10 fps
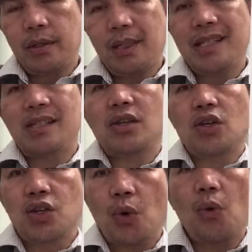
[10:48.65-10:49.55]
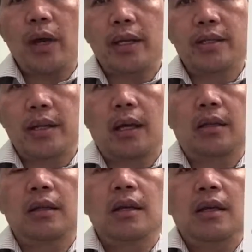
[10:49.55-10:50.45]
This is a show and
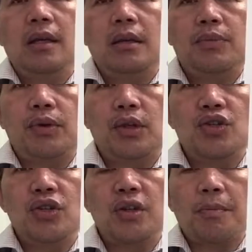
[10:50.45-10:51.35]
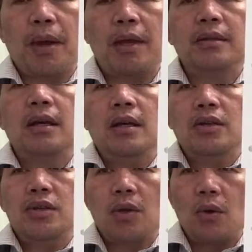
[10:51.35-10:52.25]
tell. If you teach in Japan,
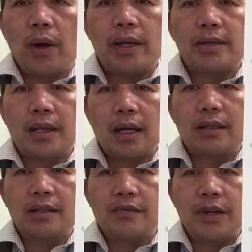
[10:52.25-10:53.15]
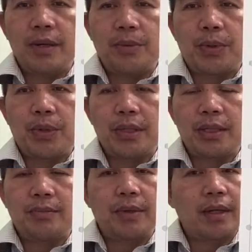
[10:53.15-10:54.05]
show and tell is very
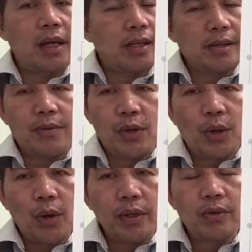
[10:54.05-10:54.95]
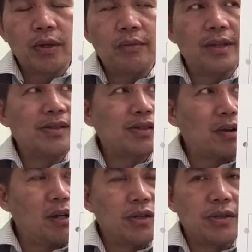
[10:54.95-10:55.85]
important, because if you're going to give
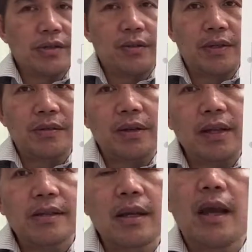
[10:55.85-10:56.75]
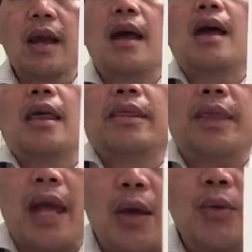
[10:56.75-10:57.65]
instructions to the students,
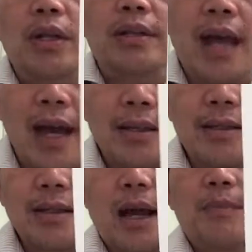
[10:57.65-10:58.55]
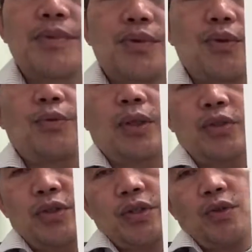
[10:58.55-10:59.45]
they will not absorb what
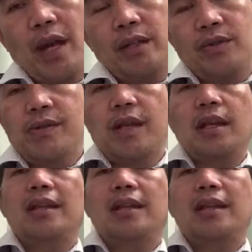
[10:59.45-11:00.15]
you're trying to say.